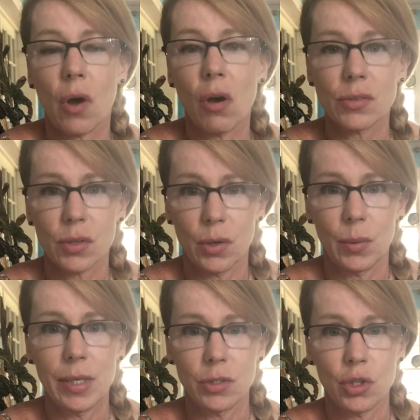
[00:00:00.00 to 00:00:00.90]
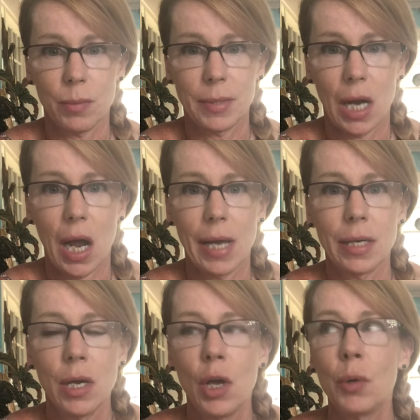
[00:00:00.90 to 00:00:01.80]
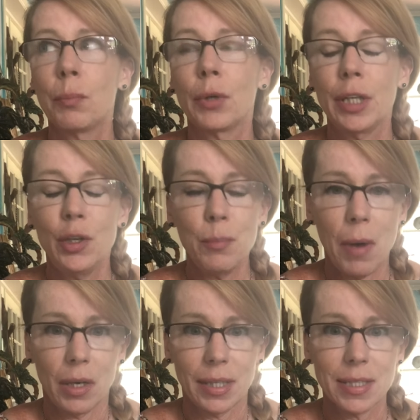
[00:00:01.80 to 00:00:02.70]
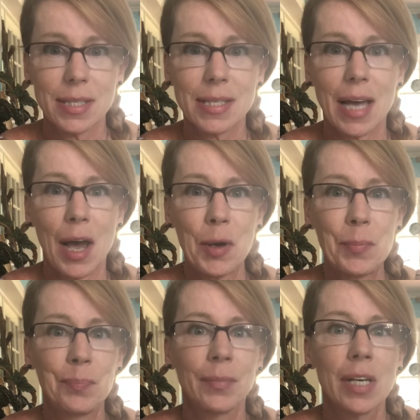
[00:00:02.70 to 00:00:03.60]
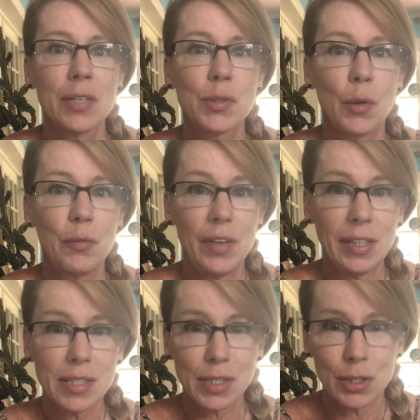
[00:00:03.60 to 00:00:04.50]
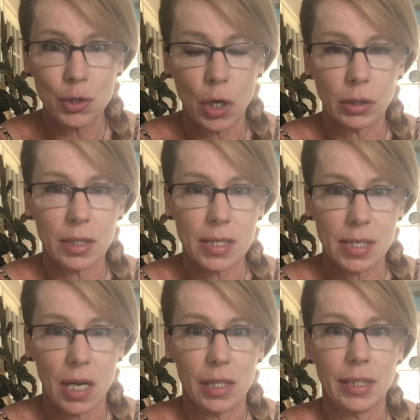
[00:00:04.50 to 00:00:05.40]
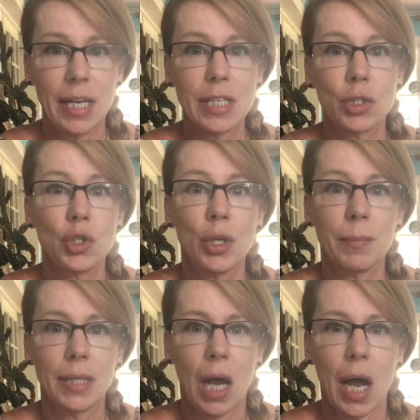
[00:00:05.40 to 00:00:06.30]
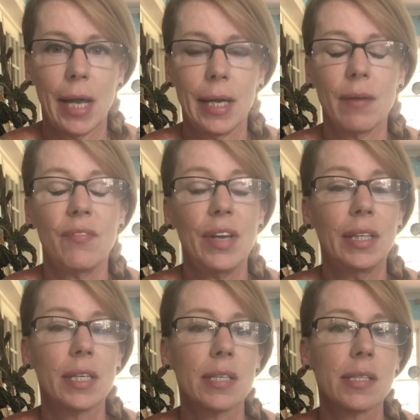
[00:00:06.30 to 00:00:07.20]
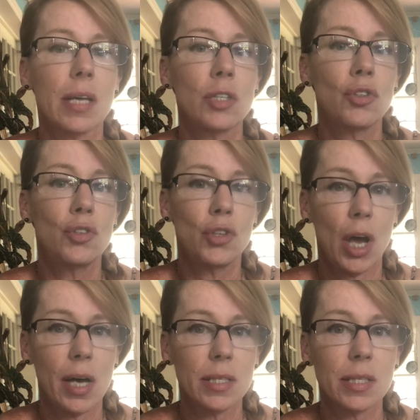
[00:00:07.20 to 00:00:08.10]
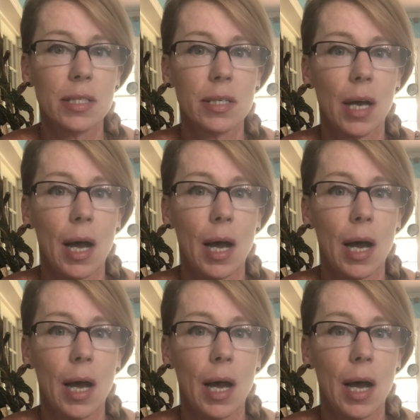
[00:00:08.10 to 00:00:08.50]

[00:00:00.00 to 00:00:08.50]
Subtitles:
also in Gemini. Pretty humongous. So Venus conjunct the sun in Gemini. Venus just